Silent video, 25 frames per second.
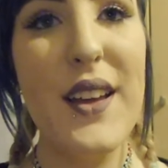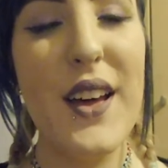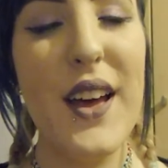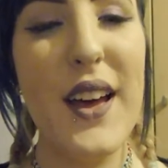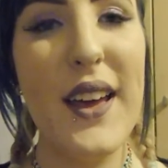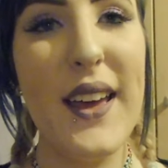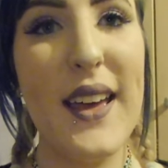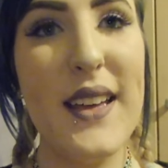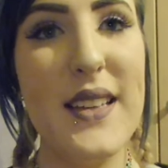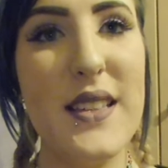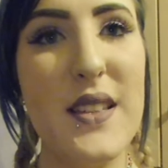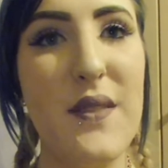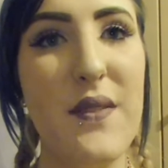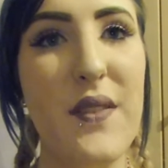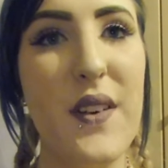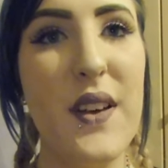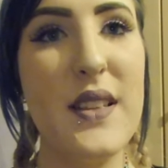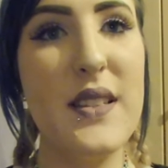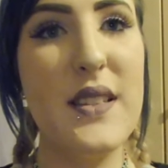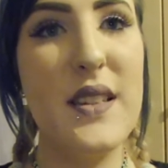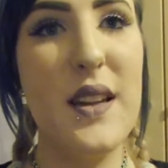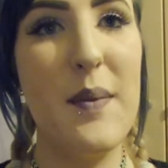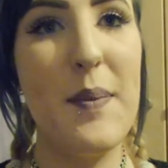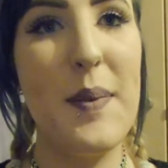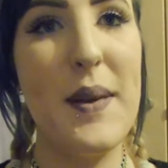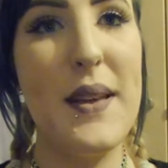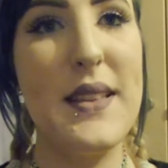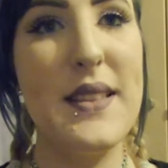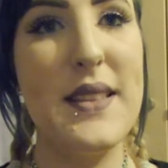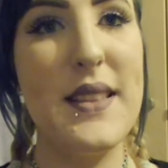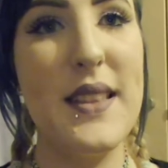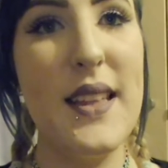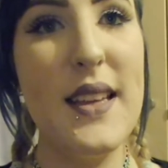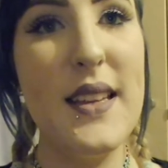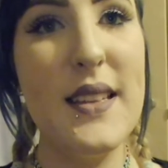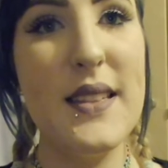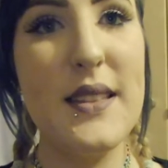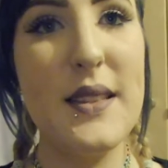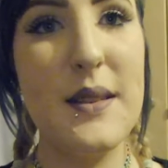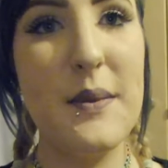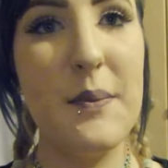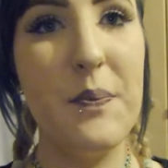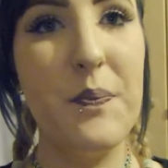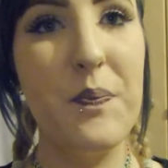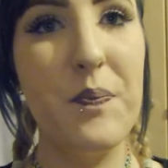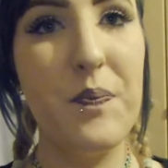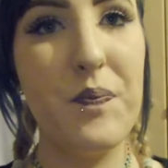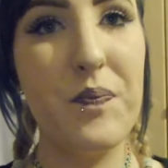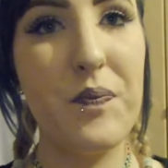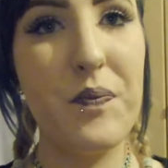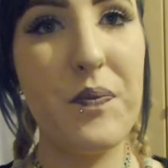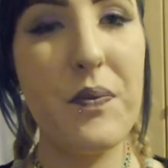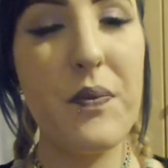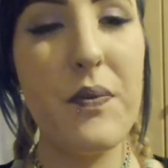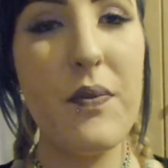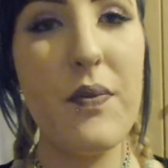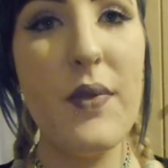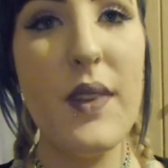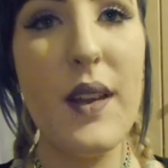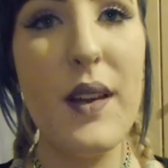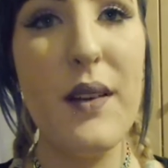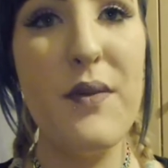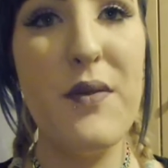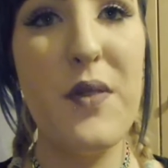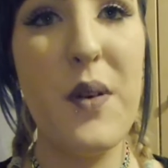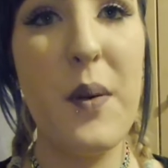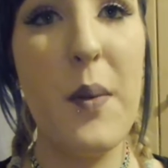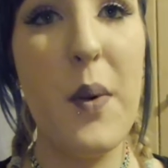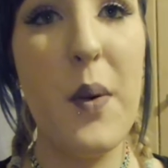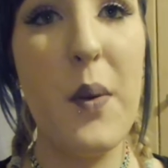Okay, so first up is this from